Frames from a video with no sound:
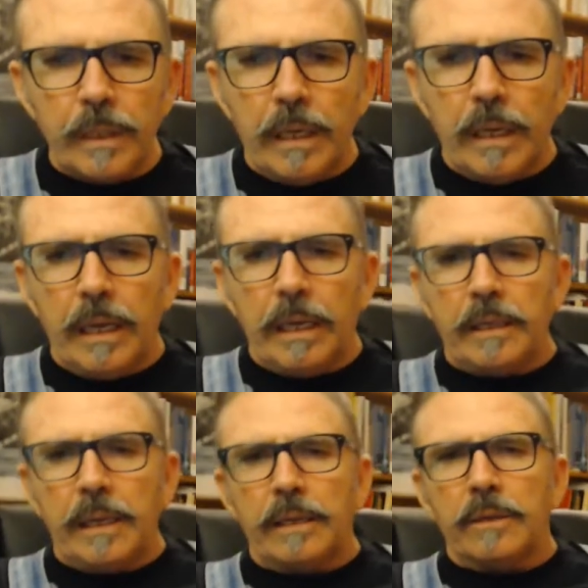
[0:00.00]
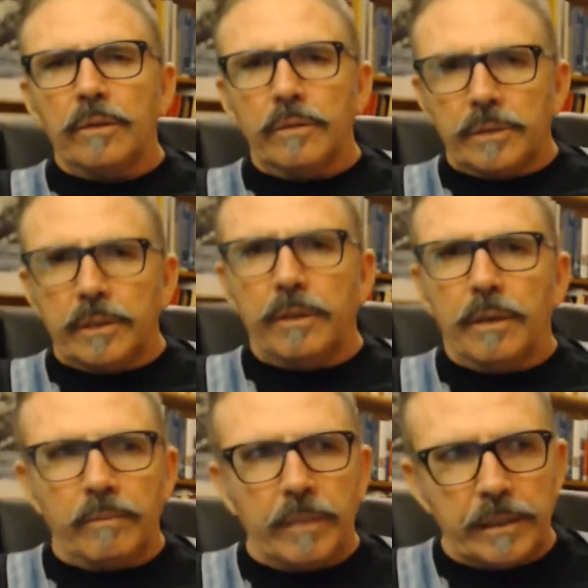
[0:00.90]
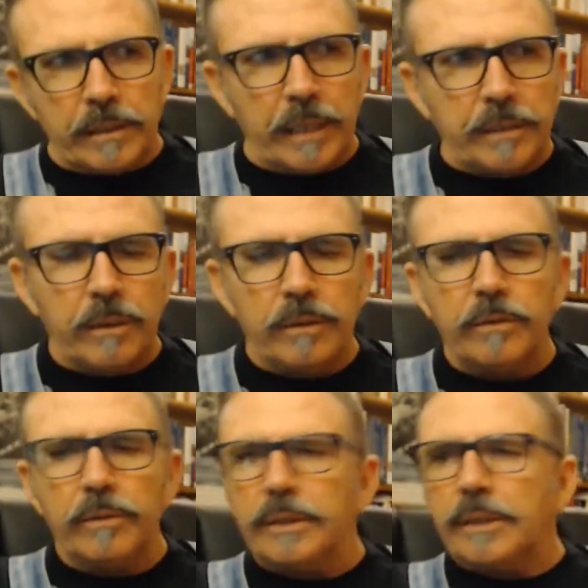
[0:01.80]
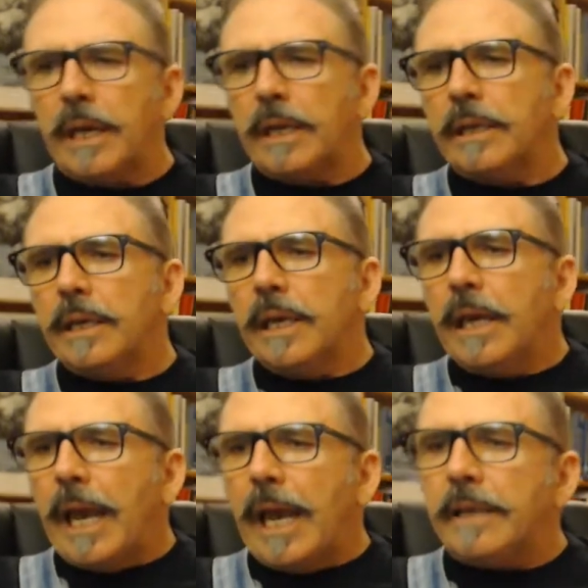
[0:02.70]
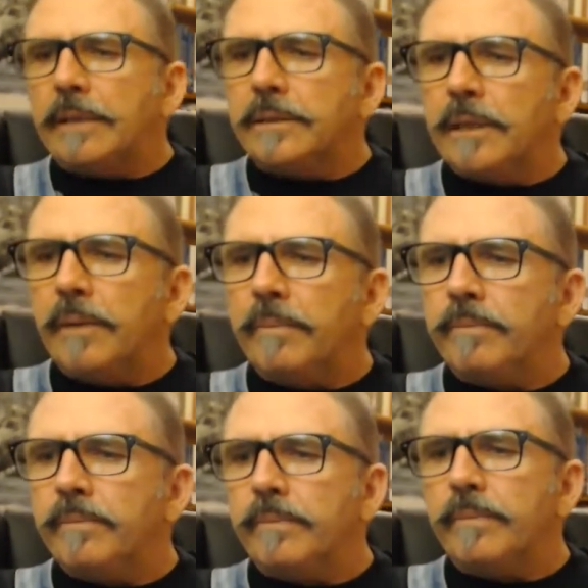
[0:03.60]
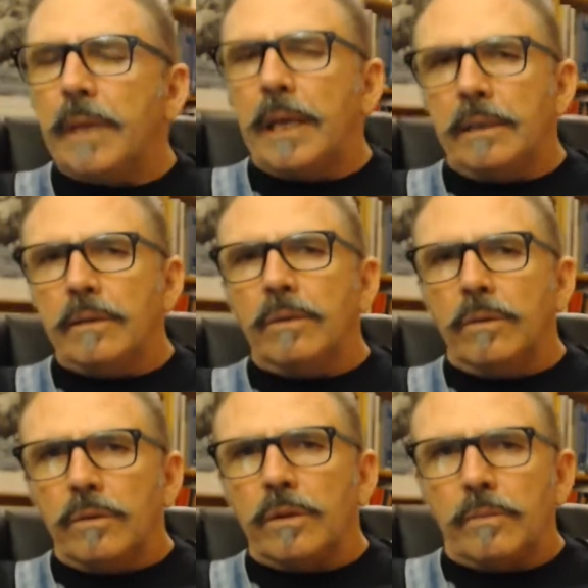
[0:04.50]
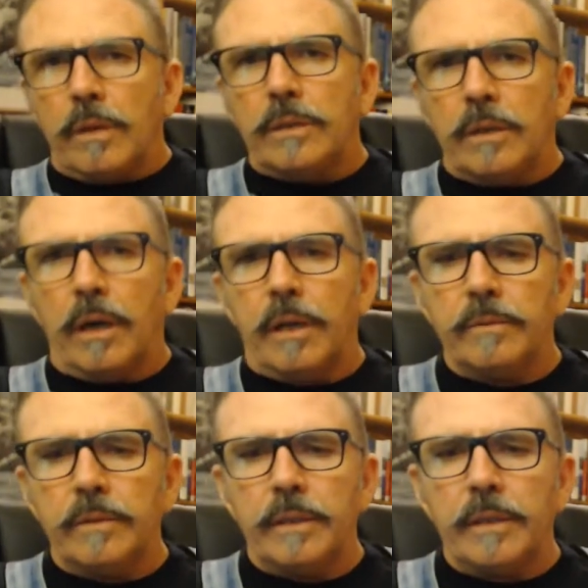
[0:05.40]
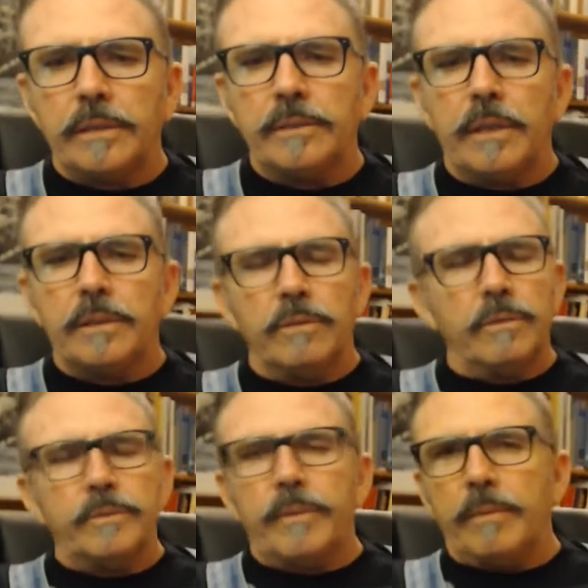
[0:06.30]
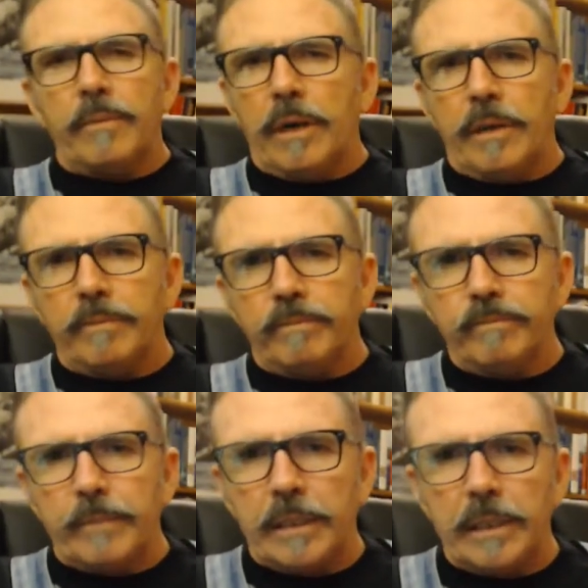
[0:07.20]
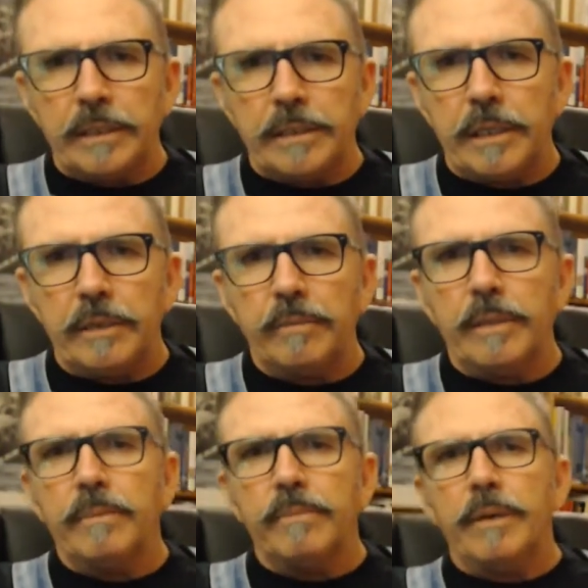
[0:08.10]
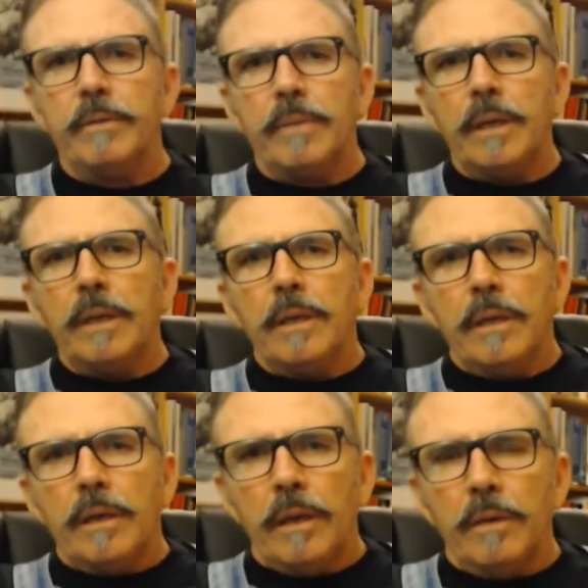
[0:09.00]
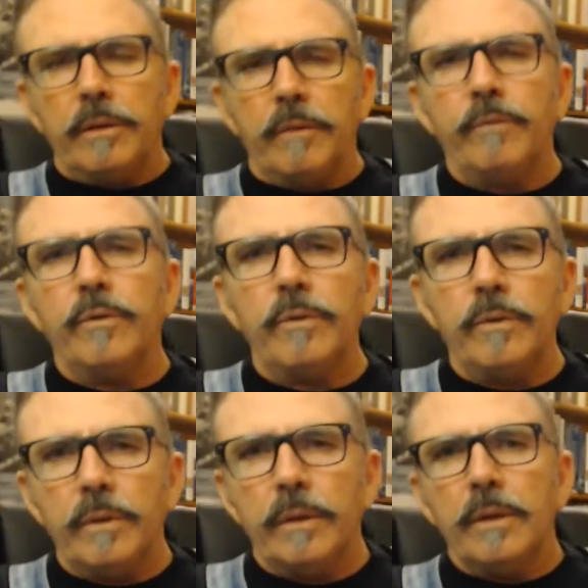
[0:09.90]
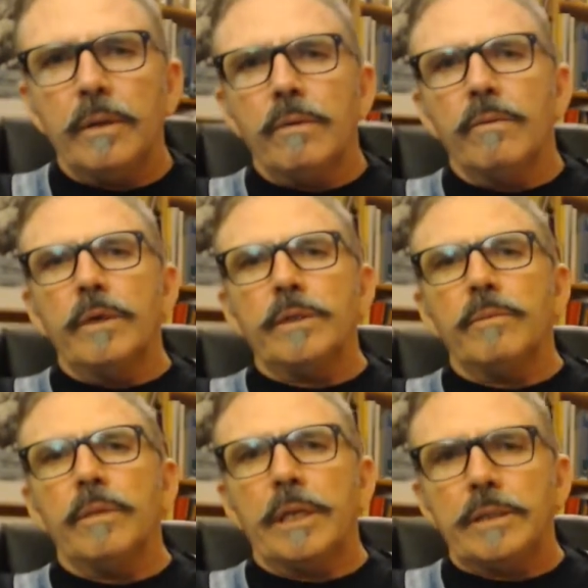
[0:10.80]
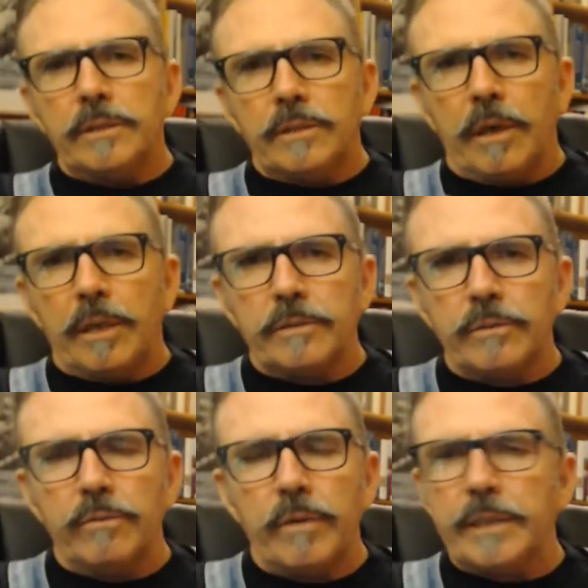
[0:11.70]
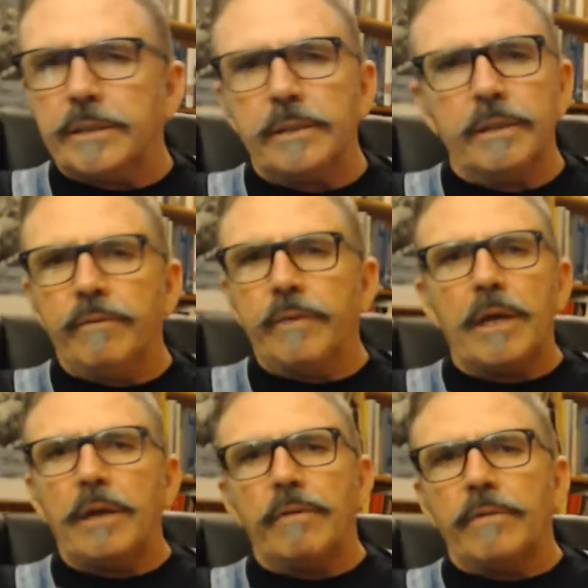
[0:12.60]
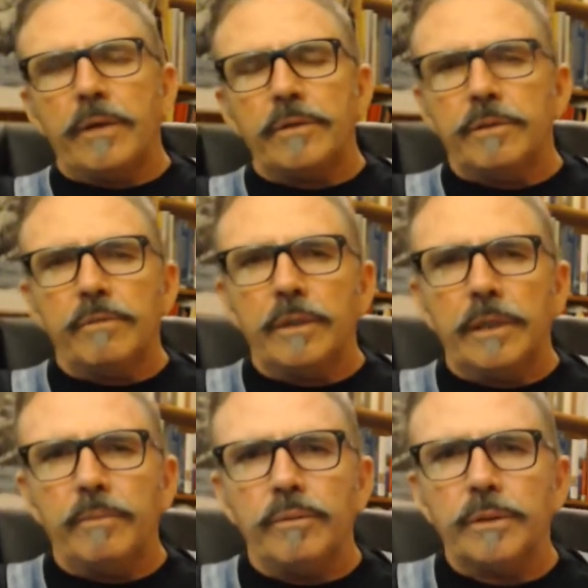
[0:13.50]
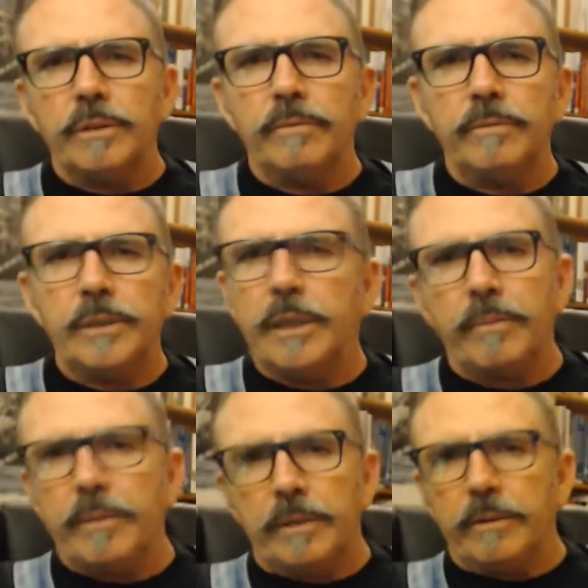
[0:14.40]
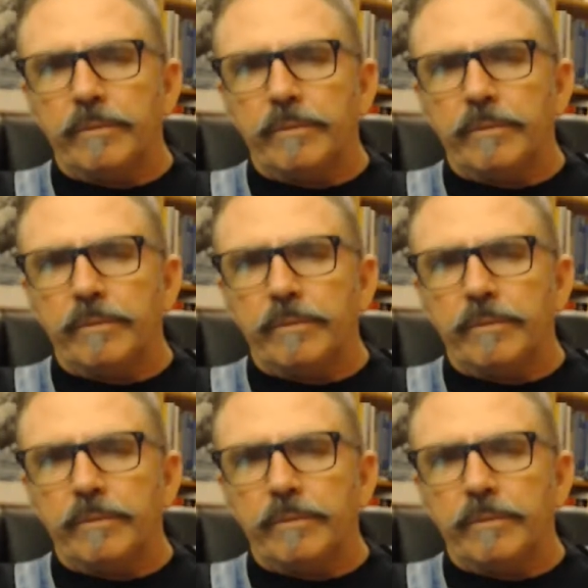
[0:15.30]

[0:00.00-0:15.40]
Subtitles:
that includes a meditation I do each day, and look at my diet. And that's always been my Achilles heel. But healthy food, reasonable exercise, good rest. If you don't have those, you're really pushing shit uphill